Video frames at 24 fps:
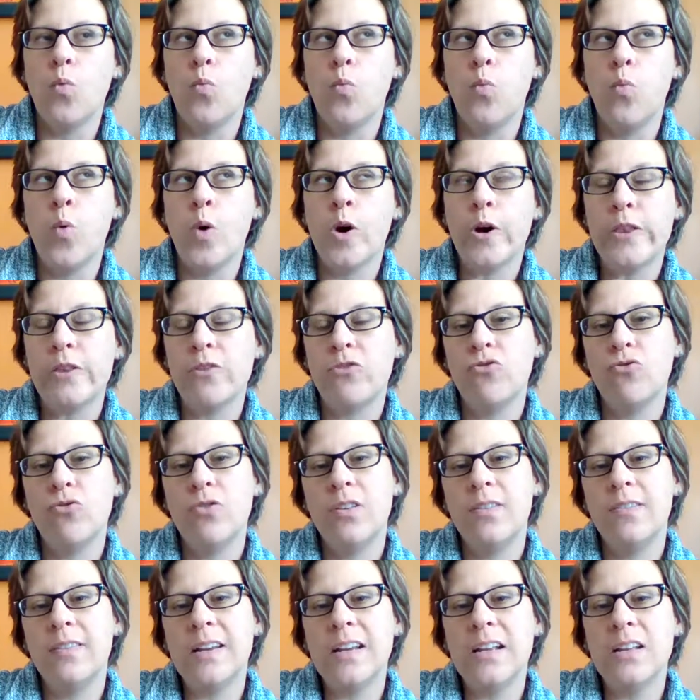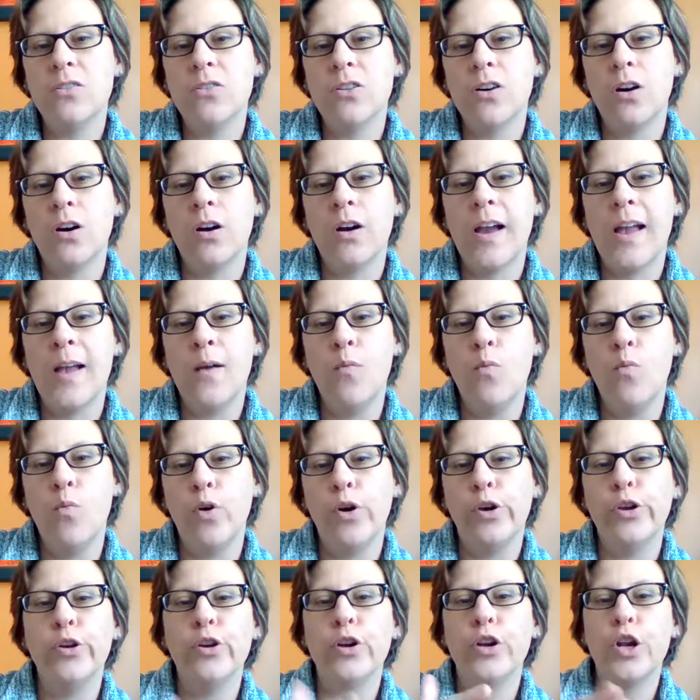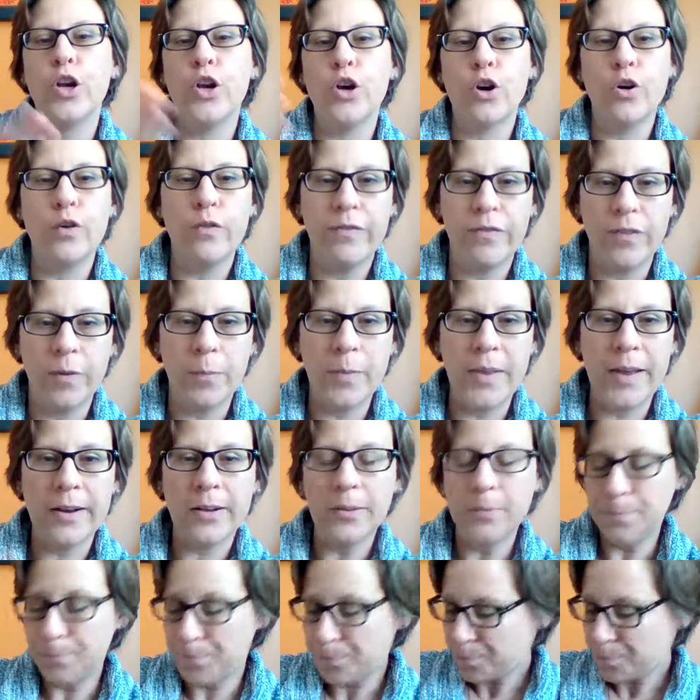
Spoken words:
where the students' needs are and where you're going to go from there.